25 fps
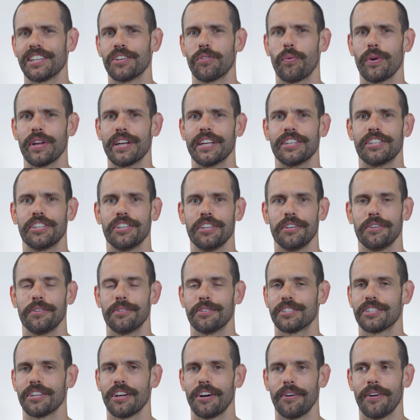to win it too.
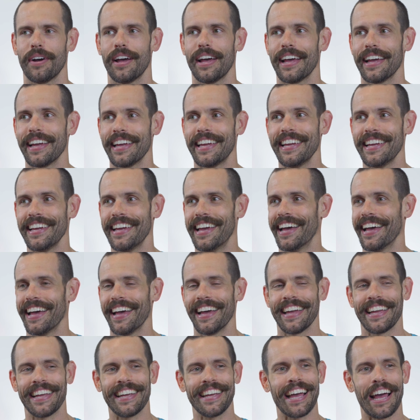So he
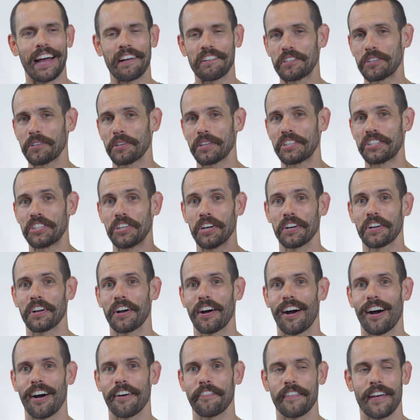absolutely took
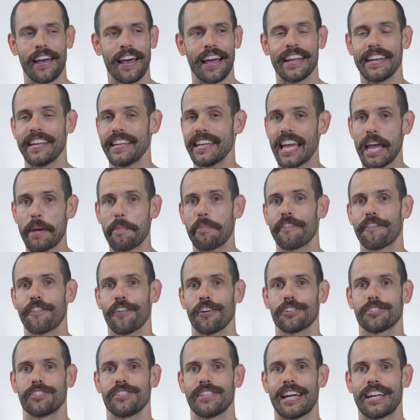off and he came in
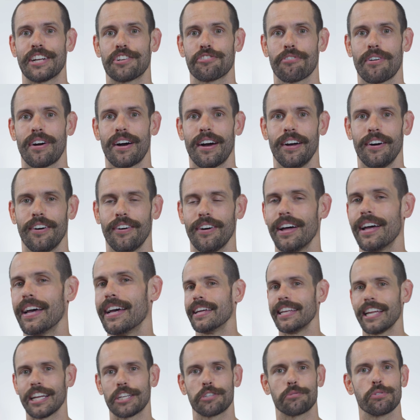first in that trial.
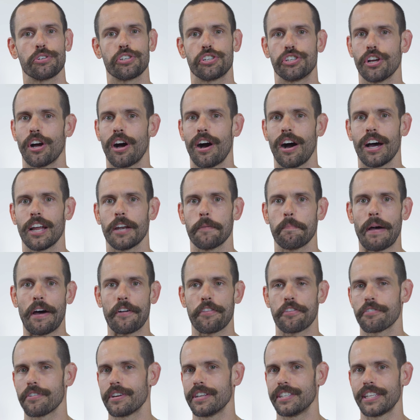Next was John,
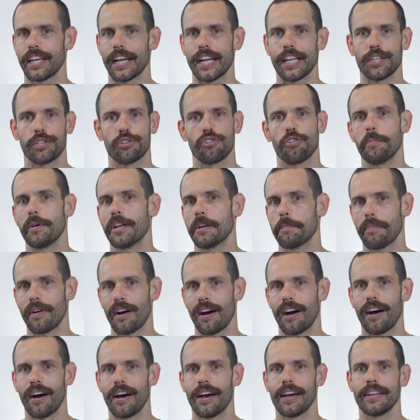about 30 seconds to a minute
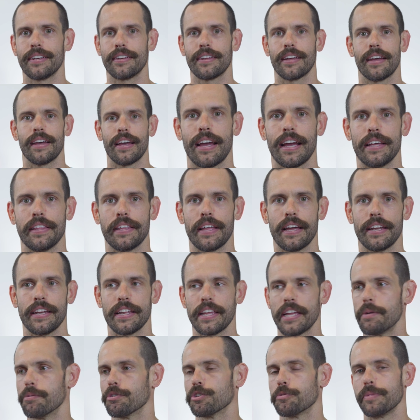behind. And then
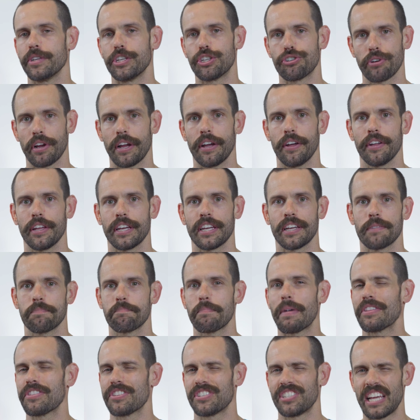here was me trailing
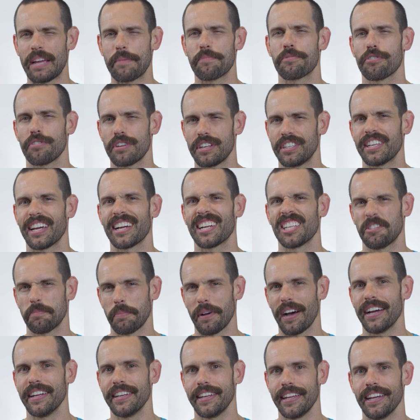about the same 30 seconds
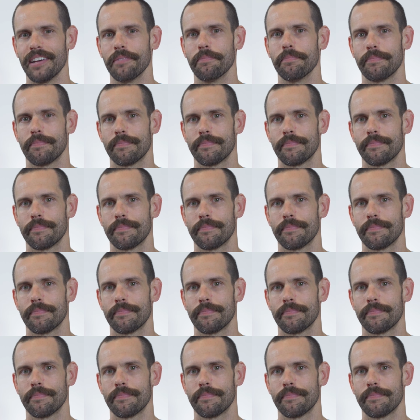behind him.